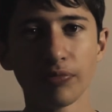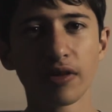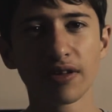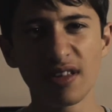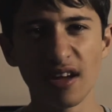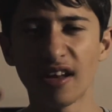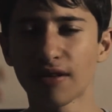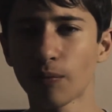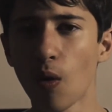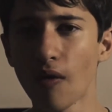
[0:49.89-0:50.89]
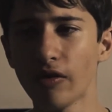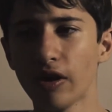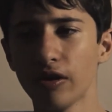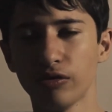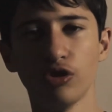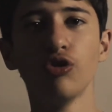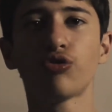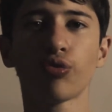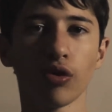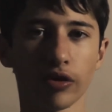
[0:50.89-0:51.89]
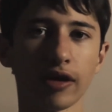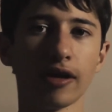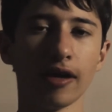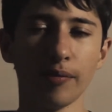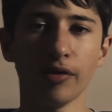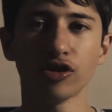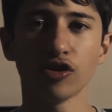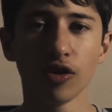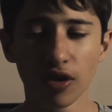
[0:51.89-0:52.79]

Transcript: see it as more of a neutral looking image.